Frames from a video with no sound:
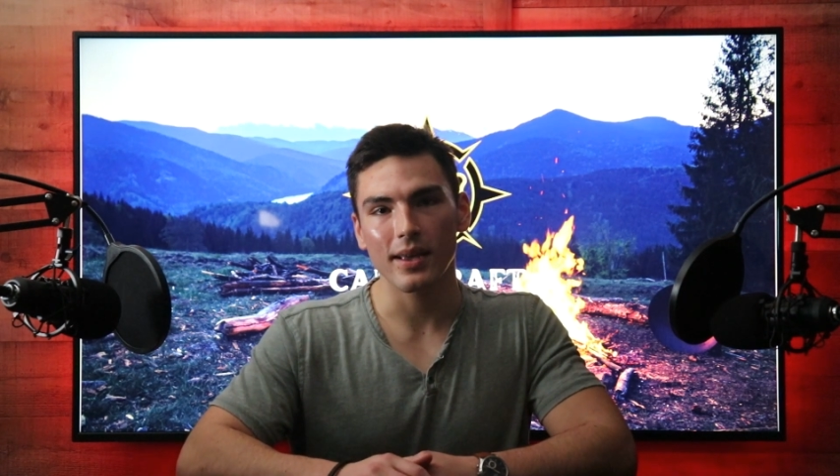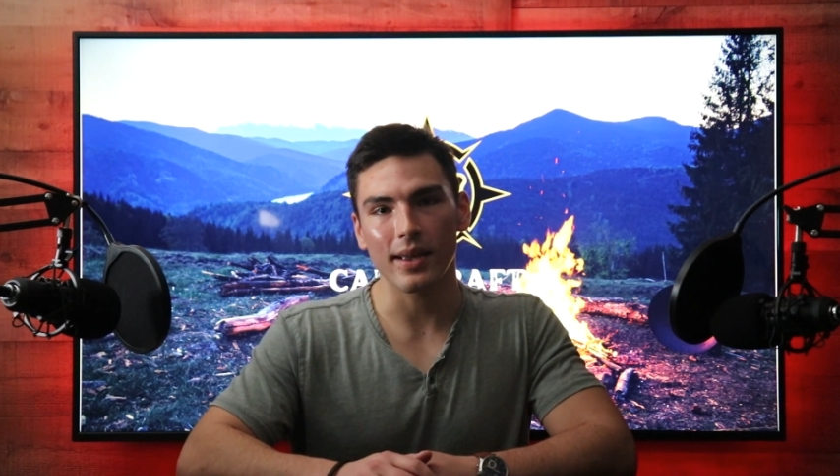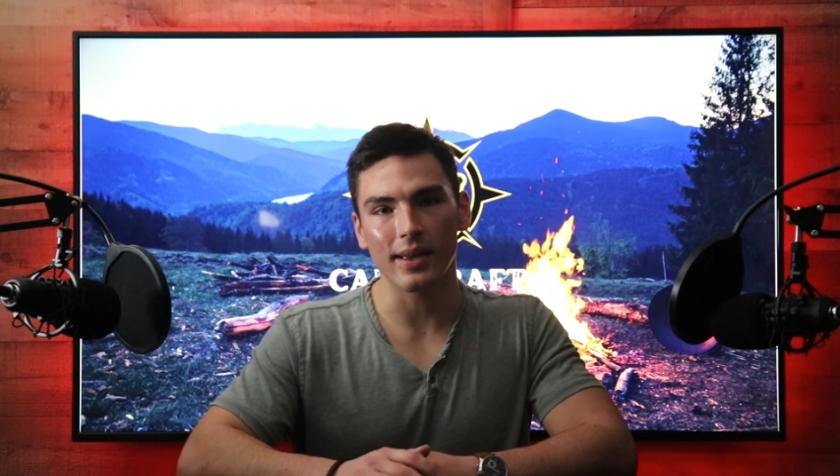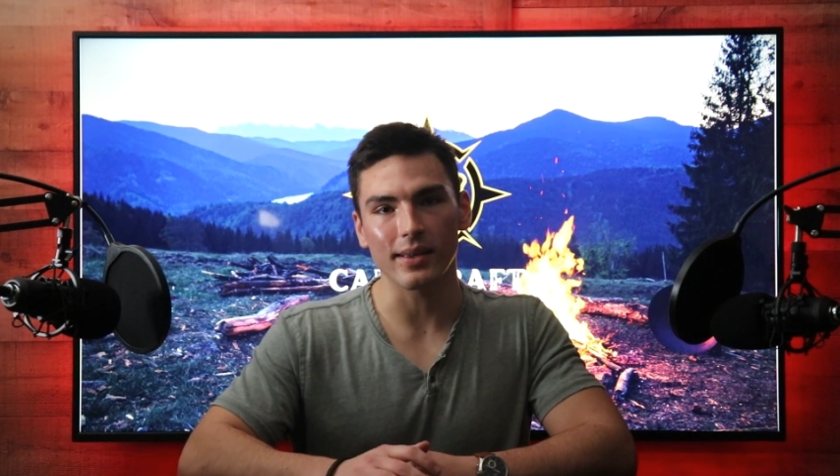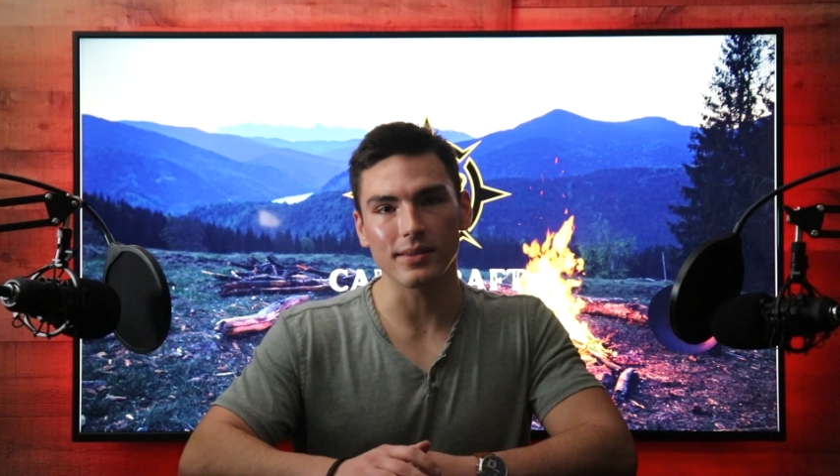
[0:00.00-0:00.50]

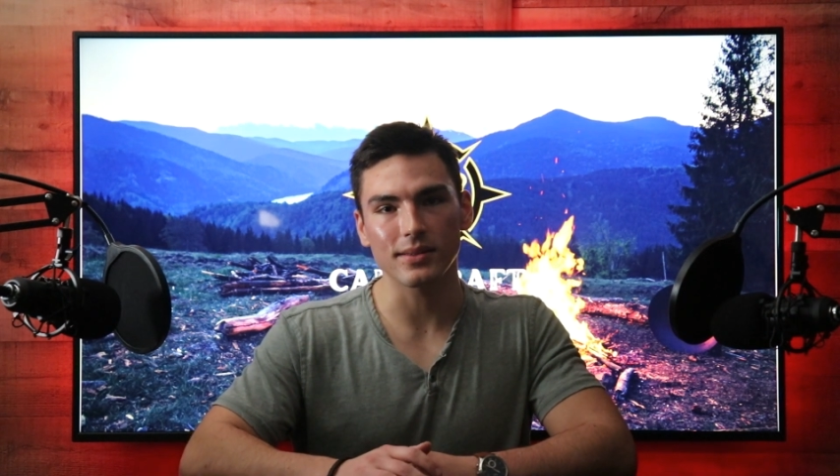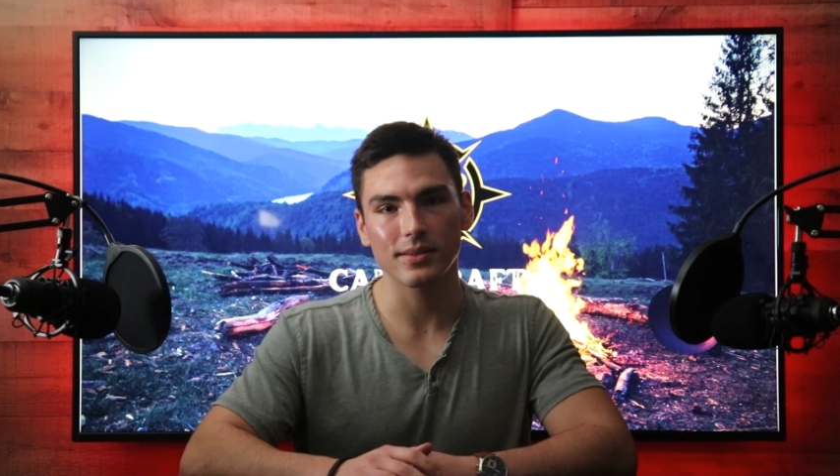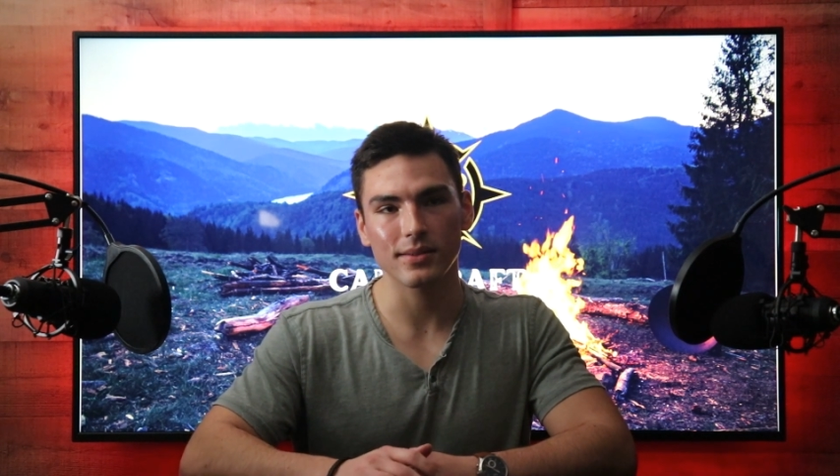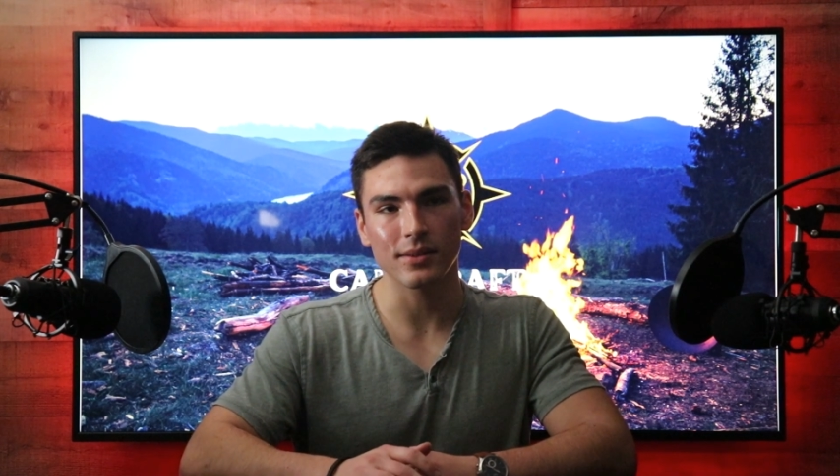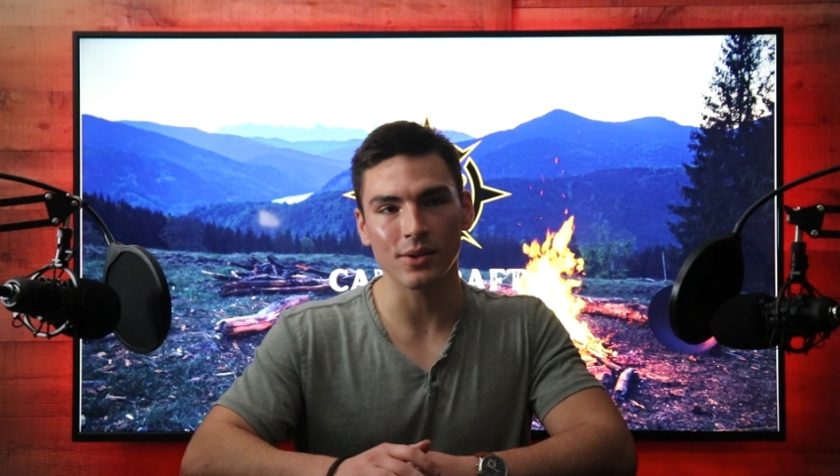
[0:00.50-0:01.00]
and
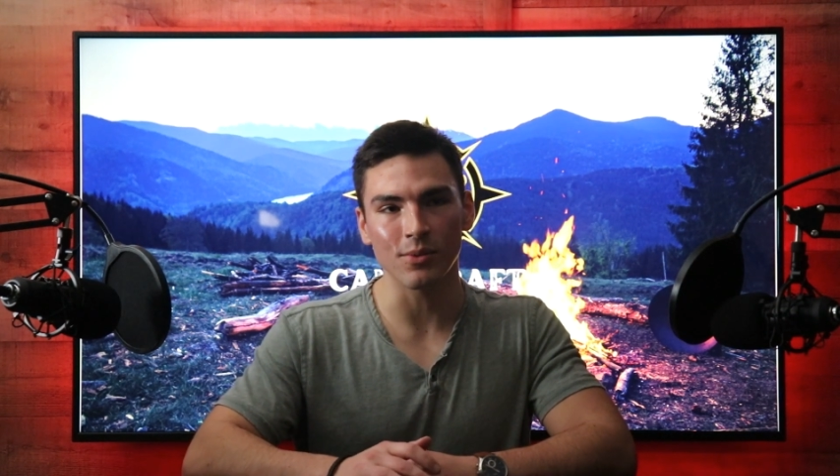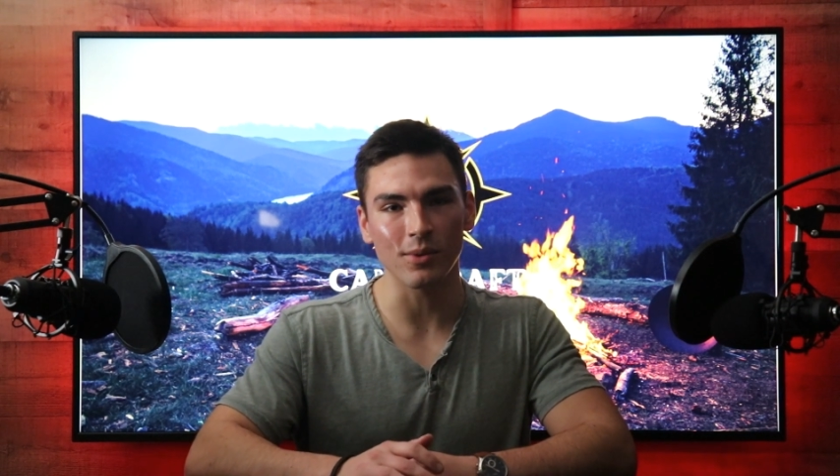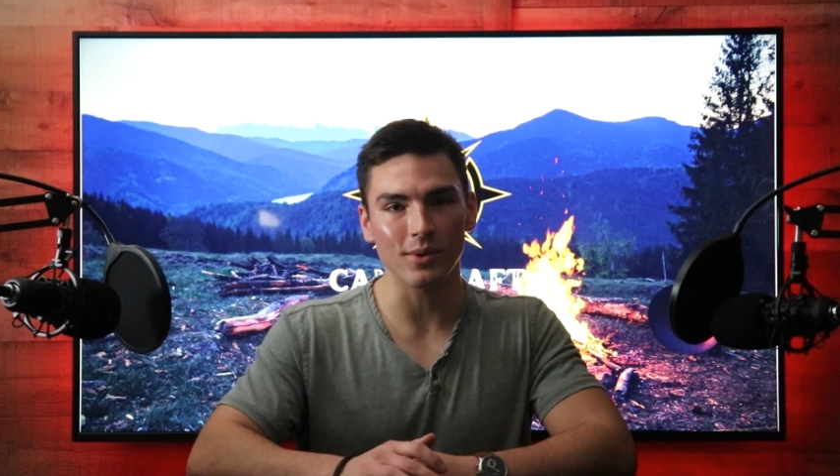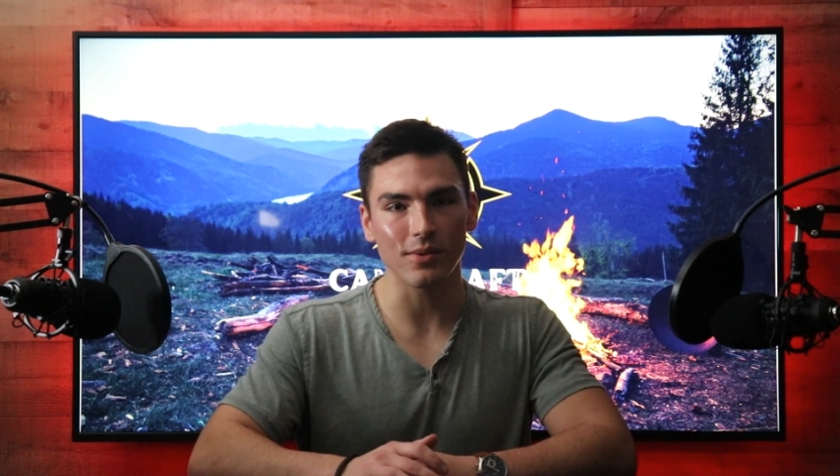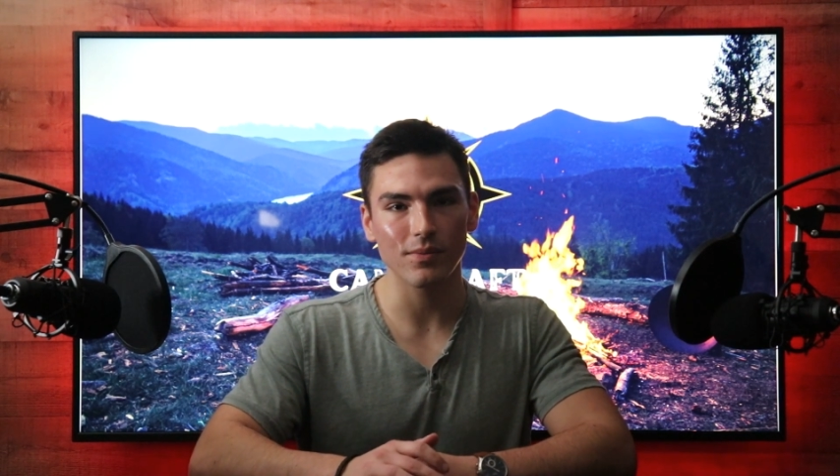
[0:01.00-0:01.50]
you
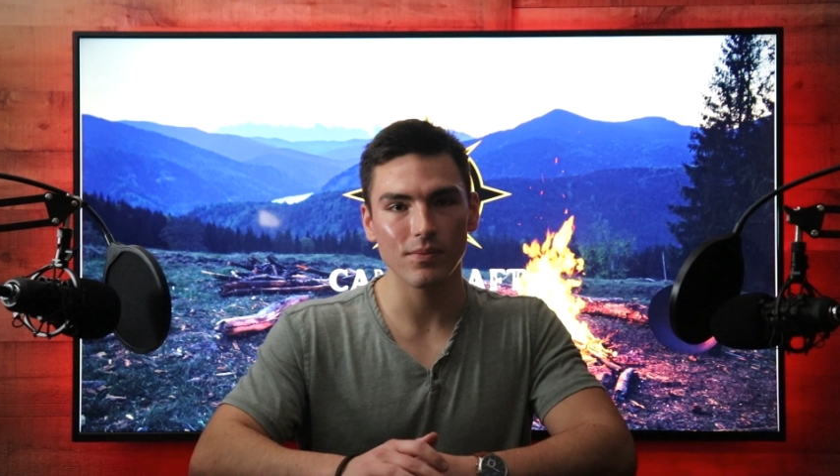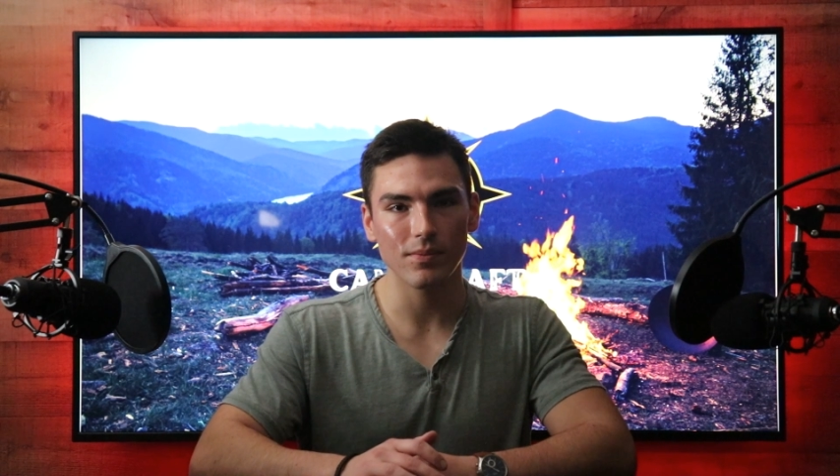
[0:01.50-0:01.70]
will